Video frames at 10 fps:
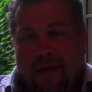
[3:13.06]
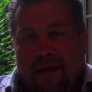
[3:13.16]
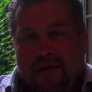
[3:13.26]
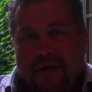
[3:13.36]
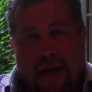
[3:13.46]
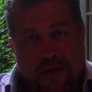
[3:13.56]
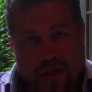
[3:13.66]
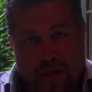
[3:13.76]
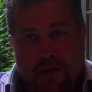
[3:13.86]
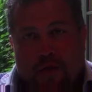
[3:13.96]
It has
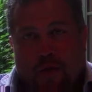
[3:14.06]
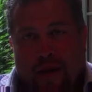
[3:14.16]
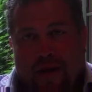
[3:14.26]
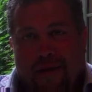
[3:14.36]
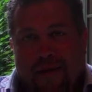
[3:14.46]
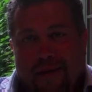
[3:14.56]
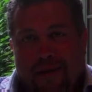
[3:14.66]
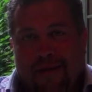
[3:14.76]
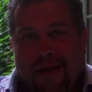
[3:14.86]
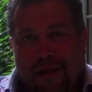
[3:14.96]
a historic
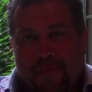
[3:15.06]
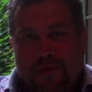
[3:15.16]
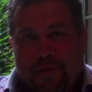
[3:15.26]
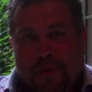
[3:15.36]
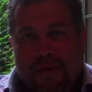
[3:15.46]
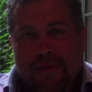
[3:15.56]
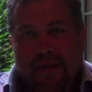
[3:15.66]
element to it.